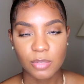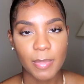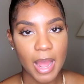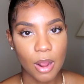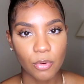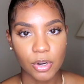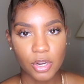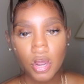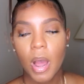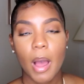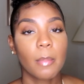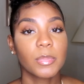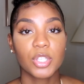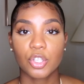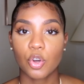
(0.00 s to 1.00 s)
is power.
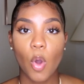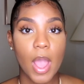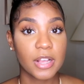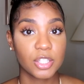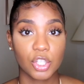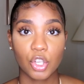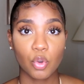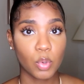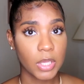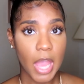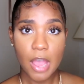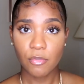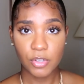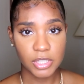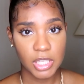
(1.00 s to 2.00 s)
I'm still executing
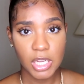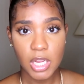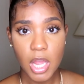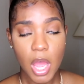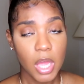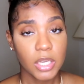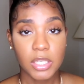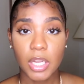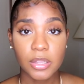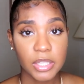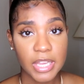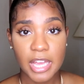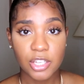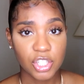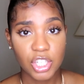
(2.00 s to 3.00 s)
everything.
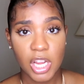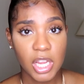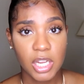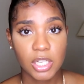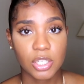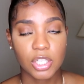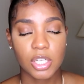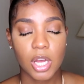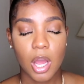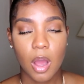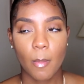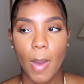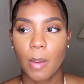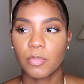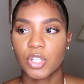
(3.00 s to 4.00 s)
Nothing has changed.
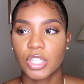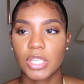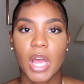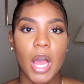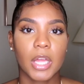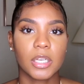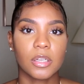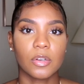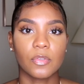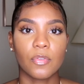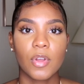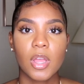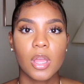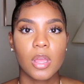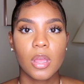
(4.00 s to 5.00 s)
I'm just kind of
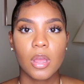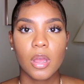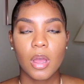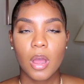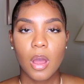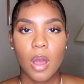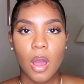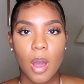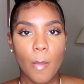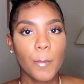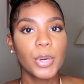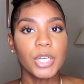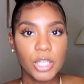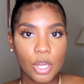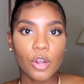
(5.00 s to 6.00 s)

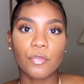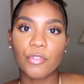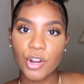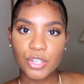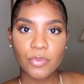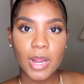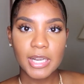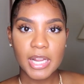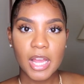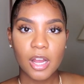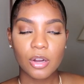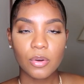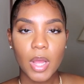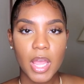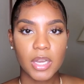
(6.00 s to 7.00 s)
putting her first right
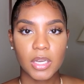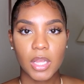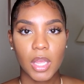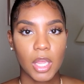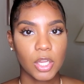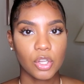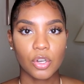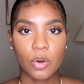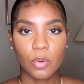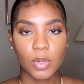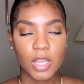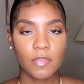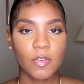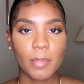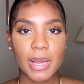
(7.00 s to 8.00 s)
now, and then, you know,
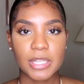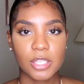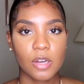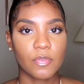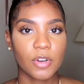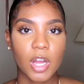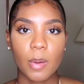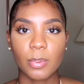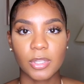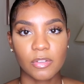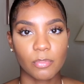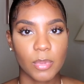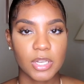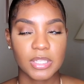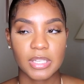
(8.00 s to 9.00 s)
giving myself a couple
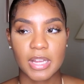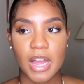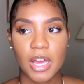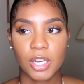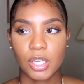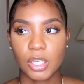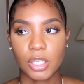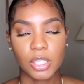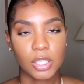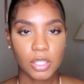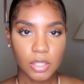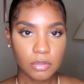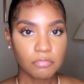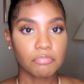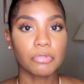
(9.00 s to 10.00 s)
of months to kind of
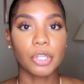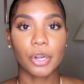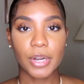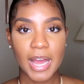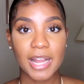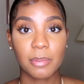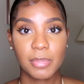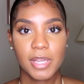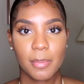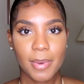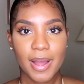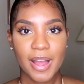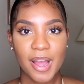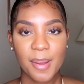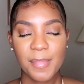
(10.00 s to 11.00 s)
learn how to be a
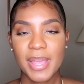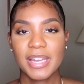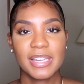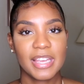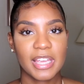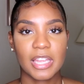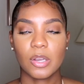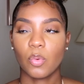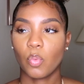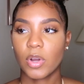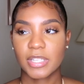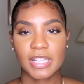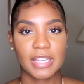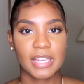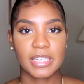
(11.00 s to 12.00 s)
mom, and then
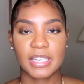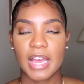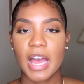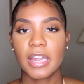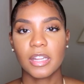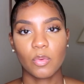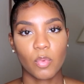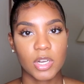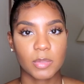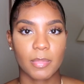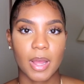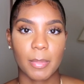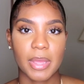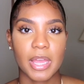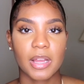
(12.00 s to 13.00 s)
once I get that, and once
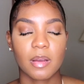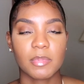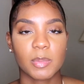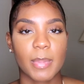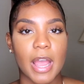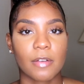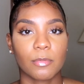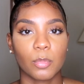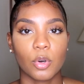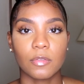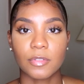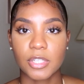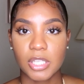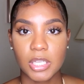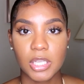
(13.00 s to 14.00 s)
my man comes back from
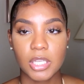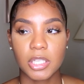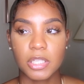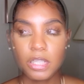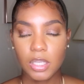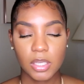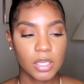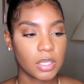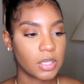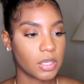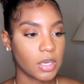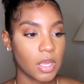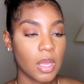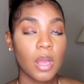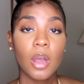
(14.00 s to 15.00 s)
overseas, he
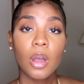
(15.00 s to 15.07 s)
can